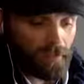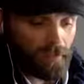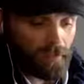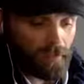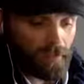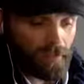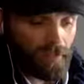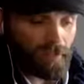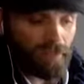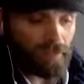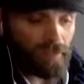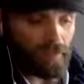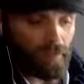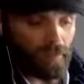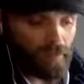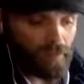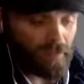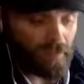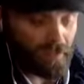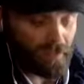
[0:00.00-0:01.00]
be making it
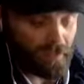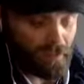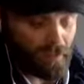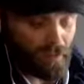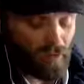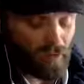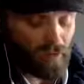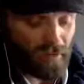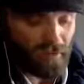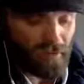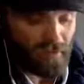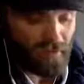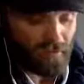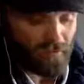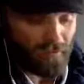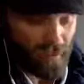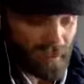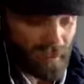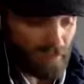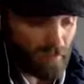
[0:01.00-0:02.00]
public, publicly
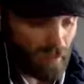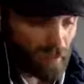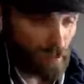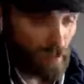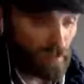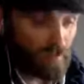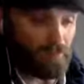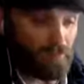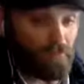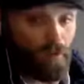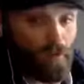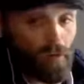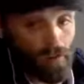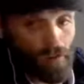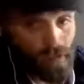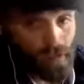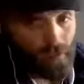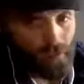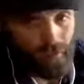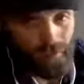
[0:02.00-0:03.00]
available going
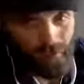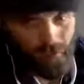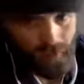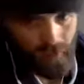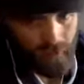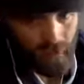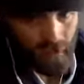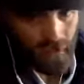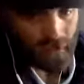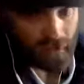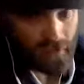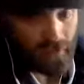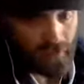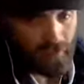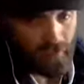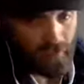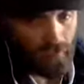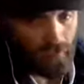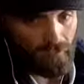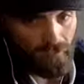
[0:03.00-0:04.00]
forward as it
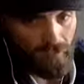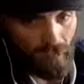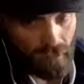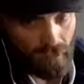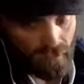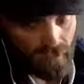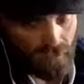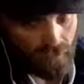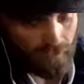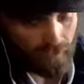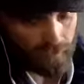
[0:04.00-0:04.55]
unfolds.